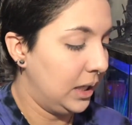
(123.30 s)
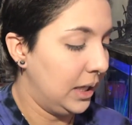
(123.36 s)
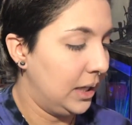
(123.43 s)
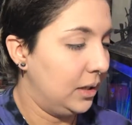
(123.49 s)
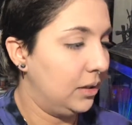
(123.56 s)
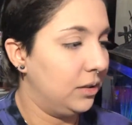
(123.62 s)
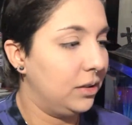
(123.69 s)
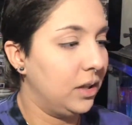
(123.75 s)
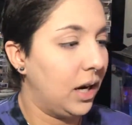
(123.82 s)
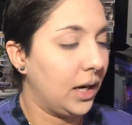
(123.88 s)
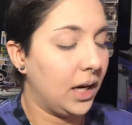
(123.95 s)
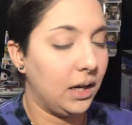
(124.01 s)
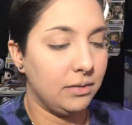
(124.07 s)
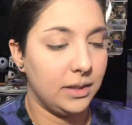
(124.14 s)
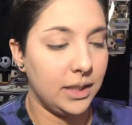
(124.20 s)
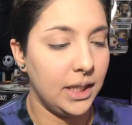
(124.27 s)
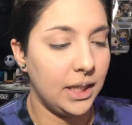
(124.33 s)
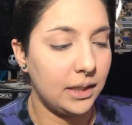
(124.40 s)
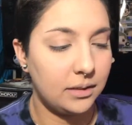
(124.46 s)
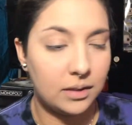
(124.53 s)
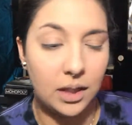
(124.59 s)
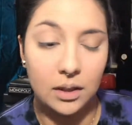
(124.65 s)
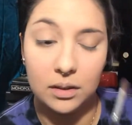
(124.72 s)
and just knock off the
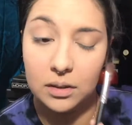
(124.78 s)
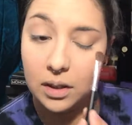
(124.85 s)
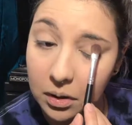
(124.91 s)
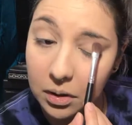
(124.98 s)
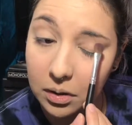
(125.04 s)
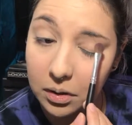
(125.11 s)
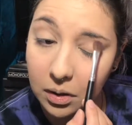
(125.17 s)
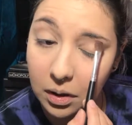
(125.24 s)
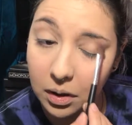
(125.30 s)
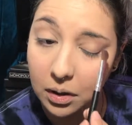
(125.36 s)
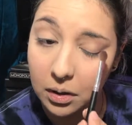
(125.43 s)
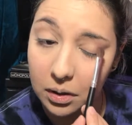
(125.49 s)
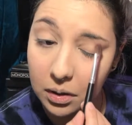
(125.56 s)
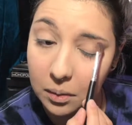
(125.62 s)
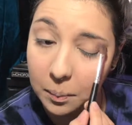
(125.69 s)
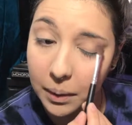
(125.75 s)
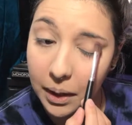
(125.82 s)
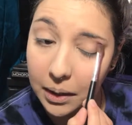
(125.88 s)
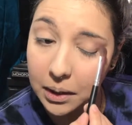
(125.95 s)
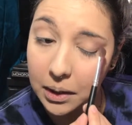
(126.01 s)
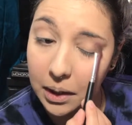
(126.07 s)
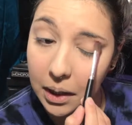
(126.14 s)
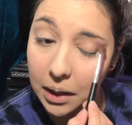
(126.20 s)
excess. I'm gonna start
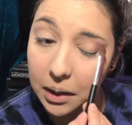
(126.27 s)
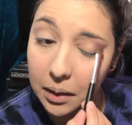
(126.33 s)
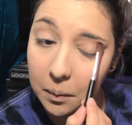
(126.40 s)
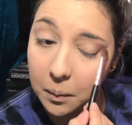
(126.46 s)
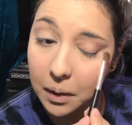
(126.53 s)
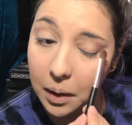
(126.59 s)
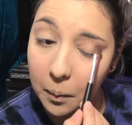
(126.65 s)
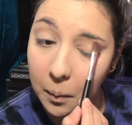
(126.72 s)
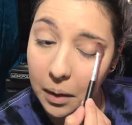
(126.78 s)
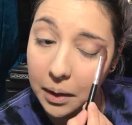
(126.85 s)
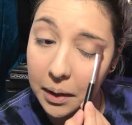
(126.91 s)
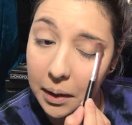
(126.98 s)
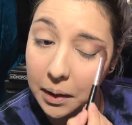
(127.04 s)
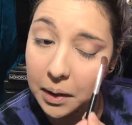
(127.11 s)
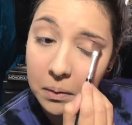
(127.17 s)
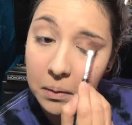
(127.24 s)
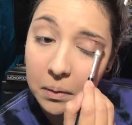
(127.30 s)
patting that where I want it.